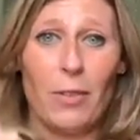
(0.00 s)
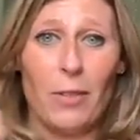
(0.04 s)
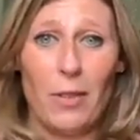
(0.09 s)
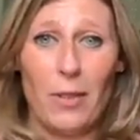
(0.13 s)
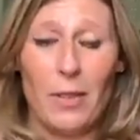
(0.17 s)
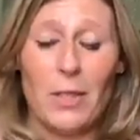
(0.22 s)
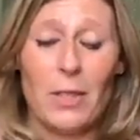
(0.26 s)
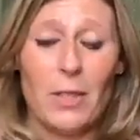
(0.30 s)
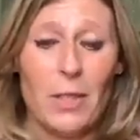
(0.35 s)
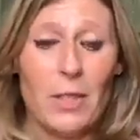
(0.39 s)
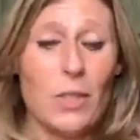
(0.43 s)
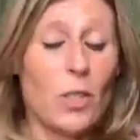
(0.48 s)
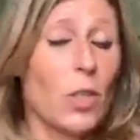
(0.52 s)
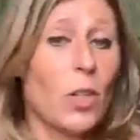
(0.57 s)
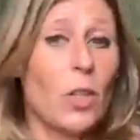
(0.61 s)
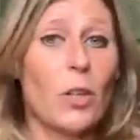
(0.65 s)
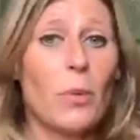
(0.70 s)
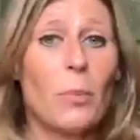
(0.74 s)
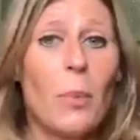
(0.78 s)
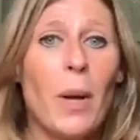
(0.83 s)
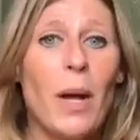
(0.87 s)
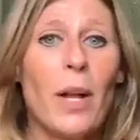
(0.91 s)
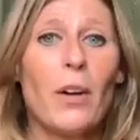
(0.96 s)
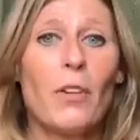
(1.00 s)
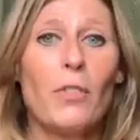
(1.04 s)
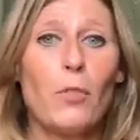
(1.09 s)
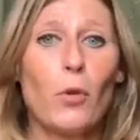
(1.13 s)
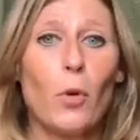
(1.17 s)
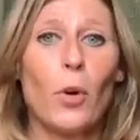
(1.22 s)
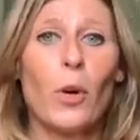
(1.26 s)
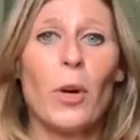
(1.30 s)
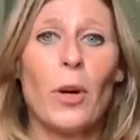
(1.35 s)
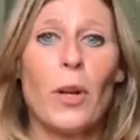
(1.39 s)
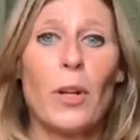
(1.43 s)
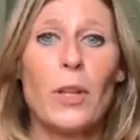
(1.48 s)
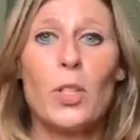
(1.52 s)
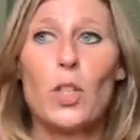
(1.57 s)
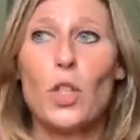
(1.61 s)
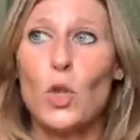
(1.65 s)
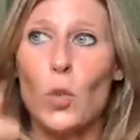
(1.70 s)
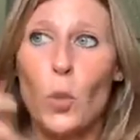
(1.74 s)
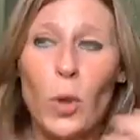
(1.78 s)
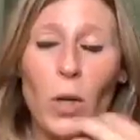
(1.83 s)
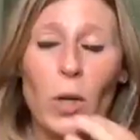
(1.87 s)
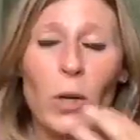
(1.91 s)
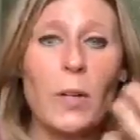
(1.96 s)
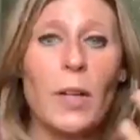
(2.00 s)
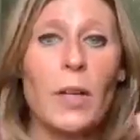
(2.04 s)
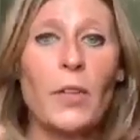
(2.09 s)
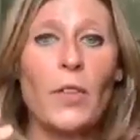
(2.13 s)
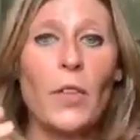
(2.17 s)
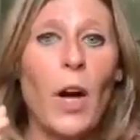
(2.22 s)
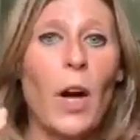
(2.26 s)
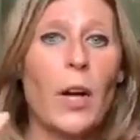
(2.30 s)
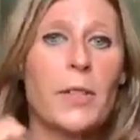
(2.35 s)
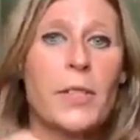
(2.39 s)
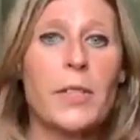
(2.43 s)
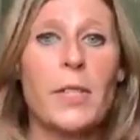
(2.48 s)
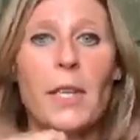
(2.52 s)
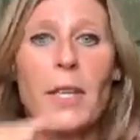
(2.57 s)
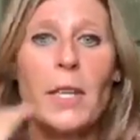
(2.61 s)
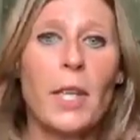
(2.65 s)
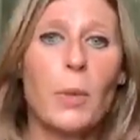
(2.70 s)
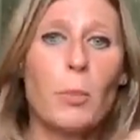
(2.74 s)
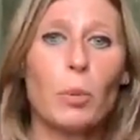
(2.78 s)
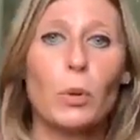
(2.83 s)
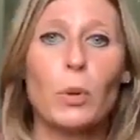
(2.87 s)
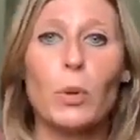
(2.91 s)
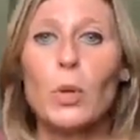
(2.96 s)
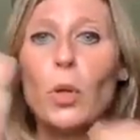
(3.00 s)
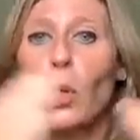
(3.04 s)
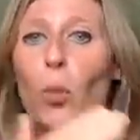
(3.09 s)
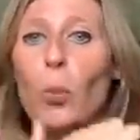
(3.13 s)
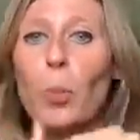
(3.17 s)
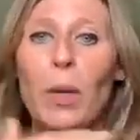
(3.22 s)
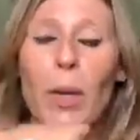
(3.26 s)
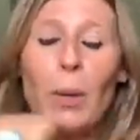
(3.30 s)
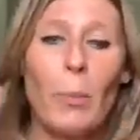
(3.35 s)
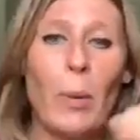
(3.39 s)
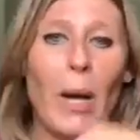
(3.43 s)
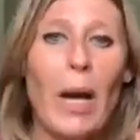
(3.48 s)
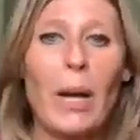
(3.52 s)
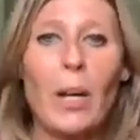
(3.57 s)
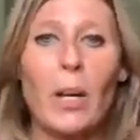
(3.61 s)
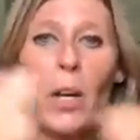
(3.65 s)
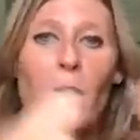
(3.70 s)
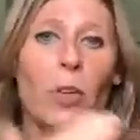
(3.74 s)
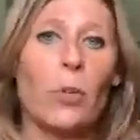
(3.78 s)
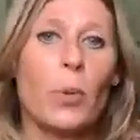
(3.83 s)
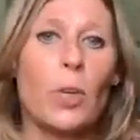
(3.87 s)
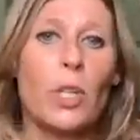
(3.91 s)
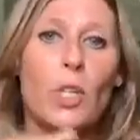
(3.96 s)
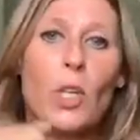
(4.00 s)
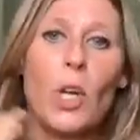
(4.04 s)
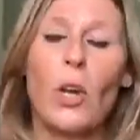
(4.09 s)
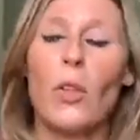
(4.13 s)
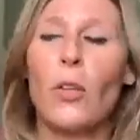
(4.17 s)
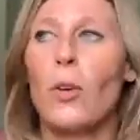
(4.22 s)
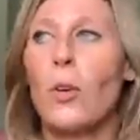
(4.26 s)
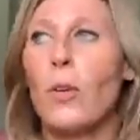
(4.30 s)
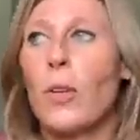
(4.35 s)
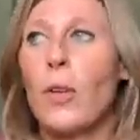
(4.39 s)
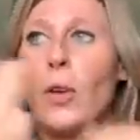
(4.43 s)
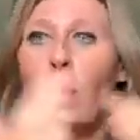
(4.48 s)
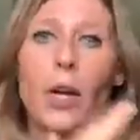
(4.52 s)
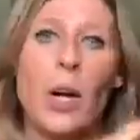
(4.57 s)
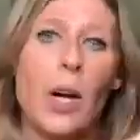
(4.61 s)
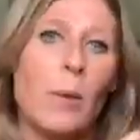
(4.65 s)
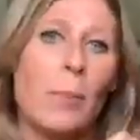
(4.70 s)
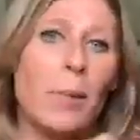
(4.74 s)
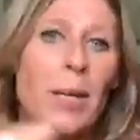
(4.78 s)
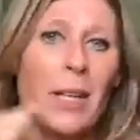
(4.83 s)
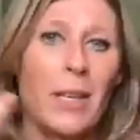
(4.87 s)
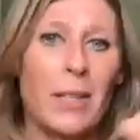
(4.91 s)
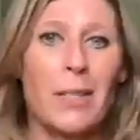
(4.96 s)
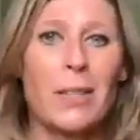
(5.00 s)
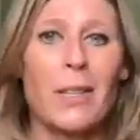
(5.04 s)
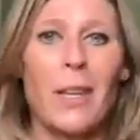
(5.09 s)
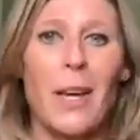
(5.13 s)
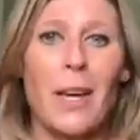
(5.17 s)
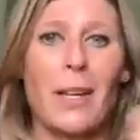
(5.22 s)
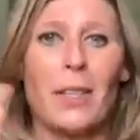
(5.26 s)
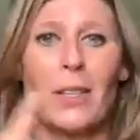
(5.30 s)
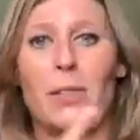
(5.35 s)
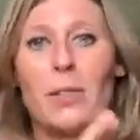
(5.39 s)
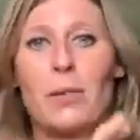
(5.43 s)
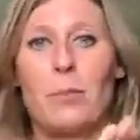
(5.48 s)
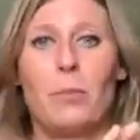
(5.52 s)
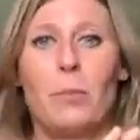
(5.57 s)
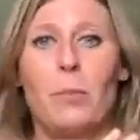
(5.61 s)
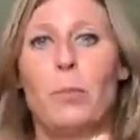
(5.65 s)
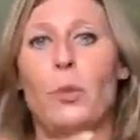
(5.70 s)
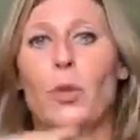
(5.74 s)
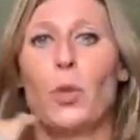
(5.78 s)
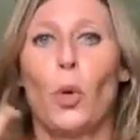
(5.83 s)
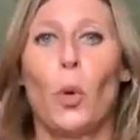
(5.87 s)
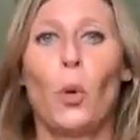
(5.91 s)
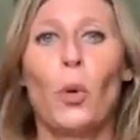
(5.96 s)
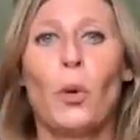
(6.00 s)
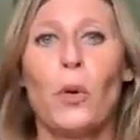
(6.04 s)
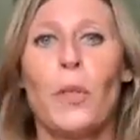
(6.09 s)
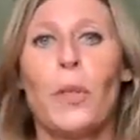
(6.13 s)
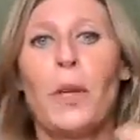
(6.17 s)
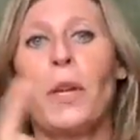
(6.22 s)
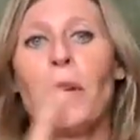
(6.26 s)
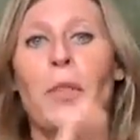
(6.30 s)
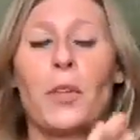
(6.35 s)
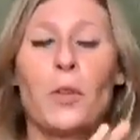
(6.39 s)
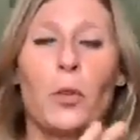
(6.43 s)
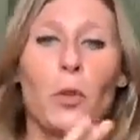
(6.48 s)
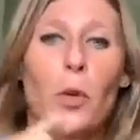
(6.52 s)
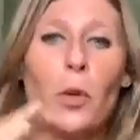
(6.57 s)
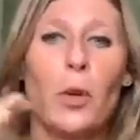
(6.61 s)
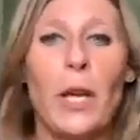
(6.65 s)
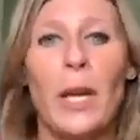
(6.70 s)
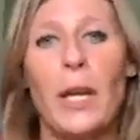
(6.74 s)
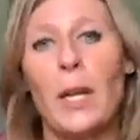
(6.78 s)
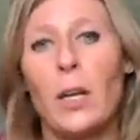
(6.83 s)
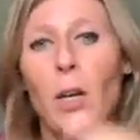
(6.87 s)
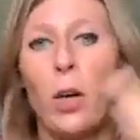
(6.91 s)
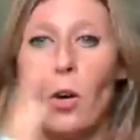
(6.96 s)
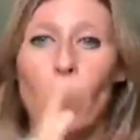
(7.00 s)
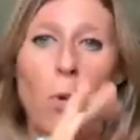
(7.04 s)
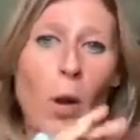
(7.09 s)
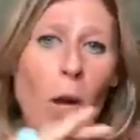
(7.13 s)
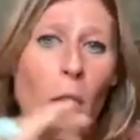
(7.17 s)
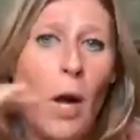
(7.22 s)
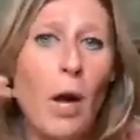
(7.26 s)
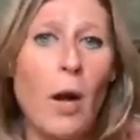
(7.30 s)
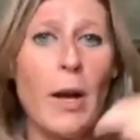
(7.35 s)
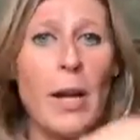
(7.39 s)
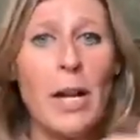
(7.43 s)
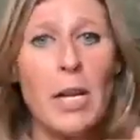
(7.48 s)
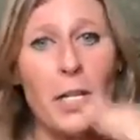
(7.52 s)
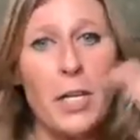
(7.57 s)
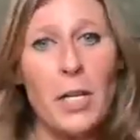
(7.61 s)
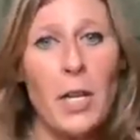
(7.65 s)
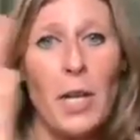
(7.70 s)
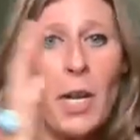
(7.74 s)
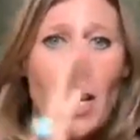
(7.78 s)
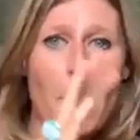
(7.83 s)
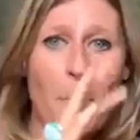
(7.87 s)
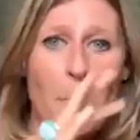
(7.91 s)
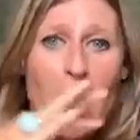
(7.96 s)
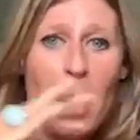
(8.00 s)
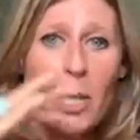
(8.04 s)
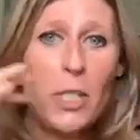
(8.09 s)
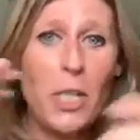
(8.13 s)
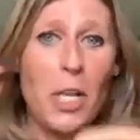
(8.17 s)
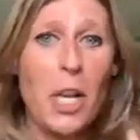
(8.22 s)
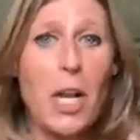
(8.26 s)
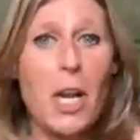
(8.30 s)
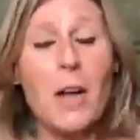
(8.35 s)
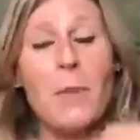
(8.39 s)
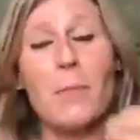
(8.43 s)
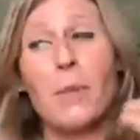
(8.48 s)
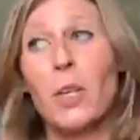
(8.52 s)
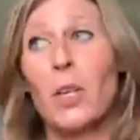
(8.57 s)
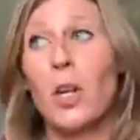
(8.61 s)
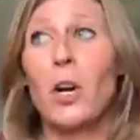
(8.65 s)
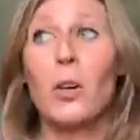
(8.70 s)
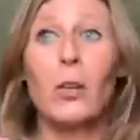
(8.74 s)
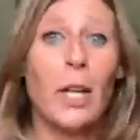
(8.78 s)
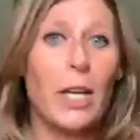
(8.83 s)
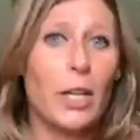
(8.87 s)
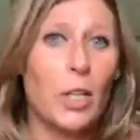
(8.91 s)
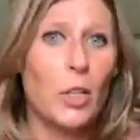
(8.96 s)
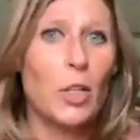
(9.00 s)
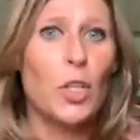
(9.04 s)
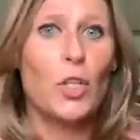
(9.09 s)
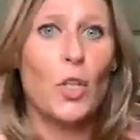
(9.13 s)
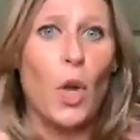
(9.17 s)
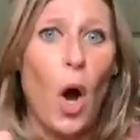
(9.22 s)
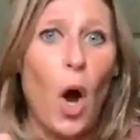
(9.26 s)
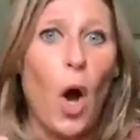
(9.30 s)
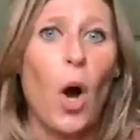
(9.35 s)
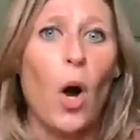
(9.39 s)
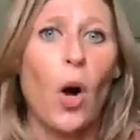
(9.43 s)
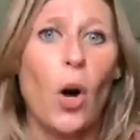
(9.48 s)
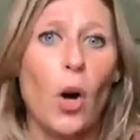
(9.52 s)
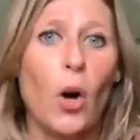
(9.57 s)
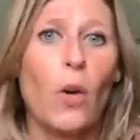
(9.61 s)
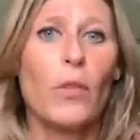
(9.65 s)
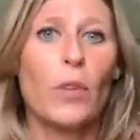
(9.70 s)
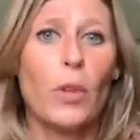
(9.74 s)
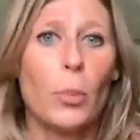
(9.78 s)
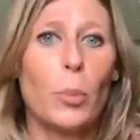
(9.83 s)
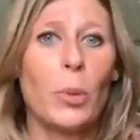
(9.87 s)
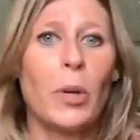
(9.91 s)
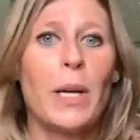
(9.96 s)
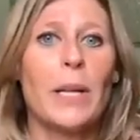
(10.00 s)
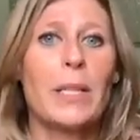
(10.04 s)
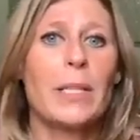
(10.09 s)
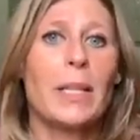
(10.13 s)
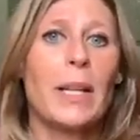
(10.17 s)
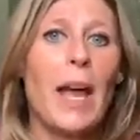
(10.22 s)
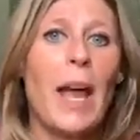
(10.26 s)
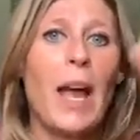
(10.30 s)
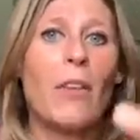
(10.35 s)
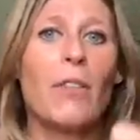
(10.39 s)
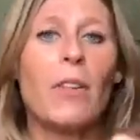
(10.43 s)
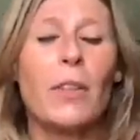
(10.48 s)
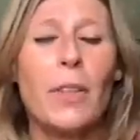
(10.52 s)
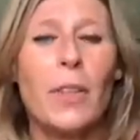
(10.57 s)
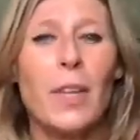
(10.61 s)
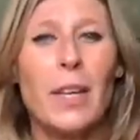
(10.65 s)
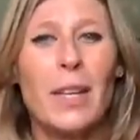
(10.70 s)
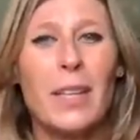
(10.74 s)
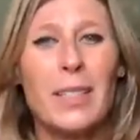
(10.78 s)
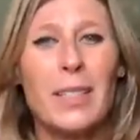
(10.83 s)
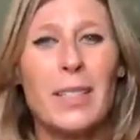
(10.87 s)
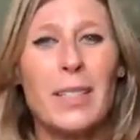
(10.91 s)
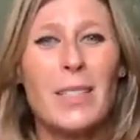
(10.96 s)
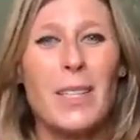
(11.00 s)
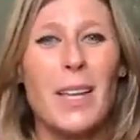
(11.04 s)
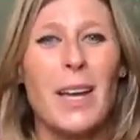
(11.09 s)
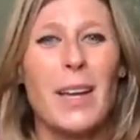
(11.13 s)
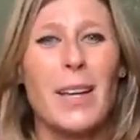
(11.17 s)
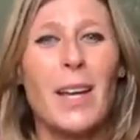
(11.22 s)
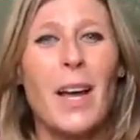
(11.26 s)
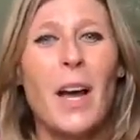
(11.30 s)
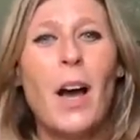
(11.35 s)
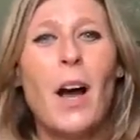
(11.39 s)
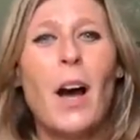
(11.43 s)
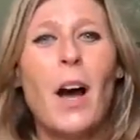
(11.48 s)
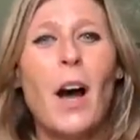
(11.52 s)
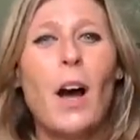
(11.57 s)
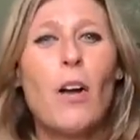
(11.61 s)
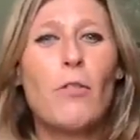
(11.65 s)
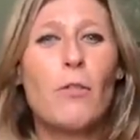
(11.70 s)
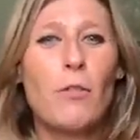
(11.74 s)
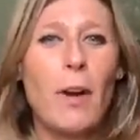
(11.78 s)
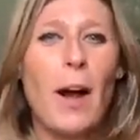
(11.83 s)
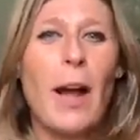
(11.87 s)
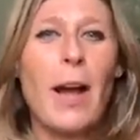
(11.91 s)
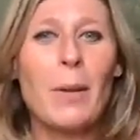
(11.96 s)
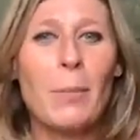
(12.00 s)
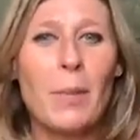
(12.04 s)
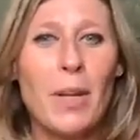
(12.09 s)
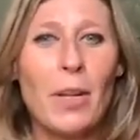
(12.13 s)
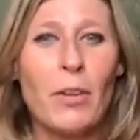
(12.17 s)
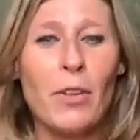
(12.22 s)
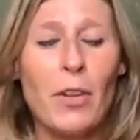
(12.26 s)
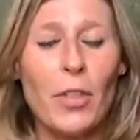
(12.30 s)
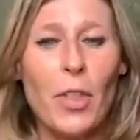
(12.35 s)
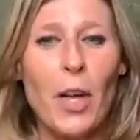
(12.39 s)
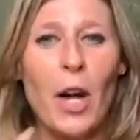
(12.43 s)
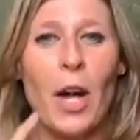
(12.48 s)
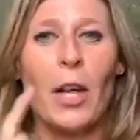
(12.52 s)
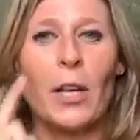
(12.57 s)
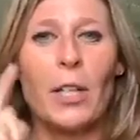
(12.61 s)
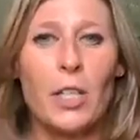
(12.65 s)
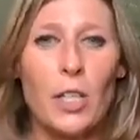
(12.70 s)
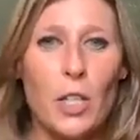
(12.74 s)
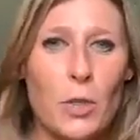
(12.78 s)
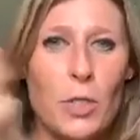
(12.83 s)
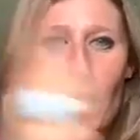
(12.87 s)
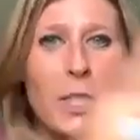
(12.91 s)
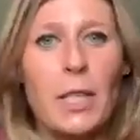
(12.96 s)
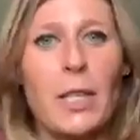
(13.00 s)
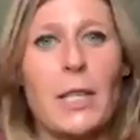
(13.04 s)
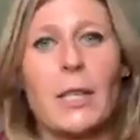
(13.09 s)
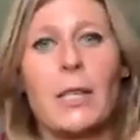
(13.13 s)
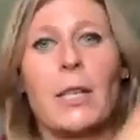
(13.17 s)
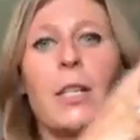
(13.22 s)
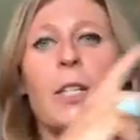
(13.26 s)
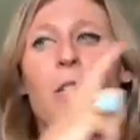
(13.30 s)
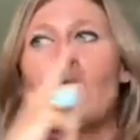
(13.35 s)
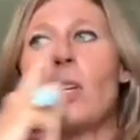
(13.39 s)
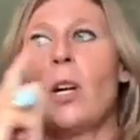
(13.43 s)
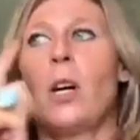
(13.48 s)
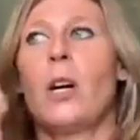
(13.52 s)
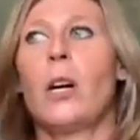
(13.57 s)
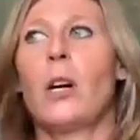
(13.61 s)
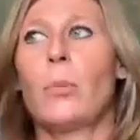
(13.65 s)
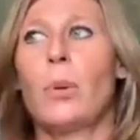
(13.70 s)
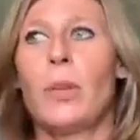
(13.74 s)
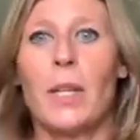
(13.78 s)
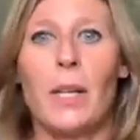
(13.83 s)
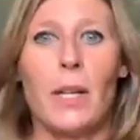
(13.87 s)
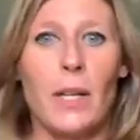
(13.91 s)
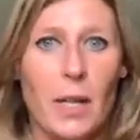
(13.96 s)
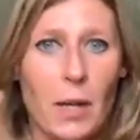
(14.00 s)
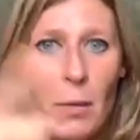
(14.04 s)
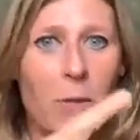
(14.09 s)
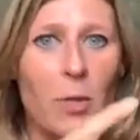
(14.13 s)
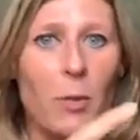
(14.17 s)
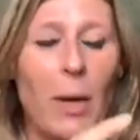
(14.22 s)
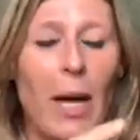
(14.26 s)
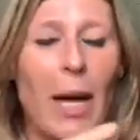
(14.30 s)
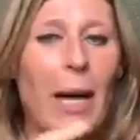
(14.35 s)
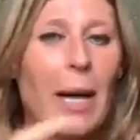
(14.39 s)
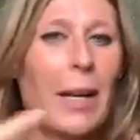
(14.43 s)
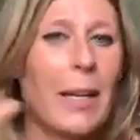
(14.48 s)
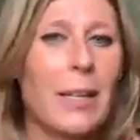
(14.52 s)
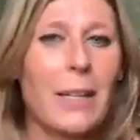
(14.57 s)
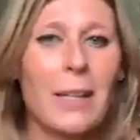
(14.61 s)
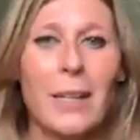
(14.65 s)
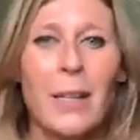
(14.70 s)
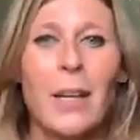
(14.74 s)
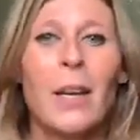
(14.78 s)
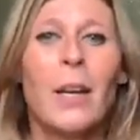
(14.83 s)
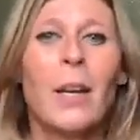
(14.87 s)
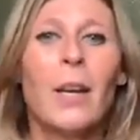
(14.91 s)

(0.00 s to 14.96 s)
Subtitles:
is a good metaphor. It's swirling thoughts. They keep looping back onto each other, and they're coming. It's like Dorothy in the tornado. Oh, ATM, like you're just all over the place, and everything is like a fragment of a thought, because you see it and then it's gone, but then it comes back, and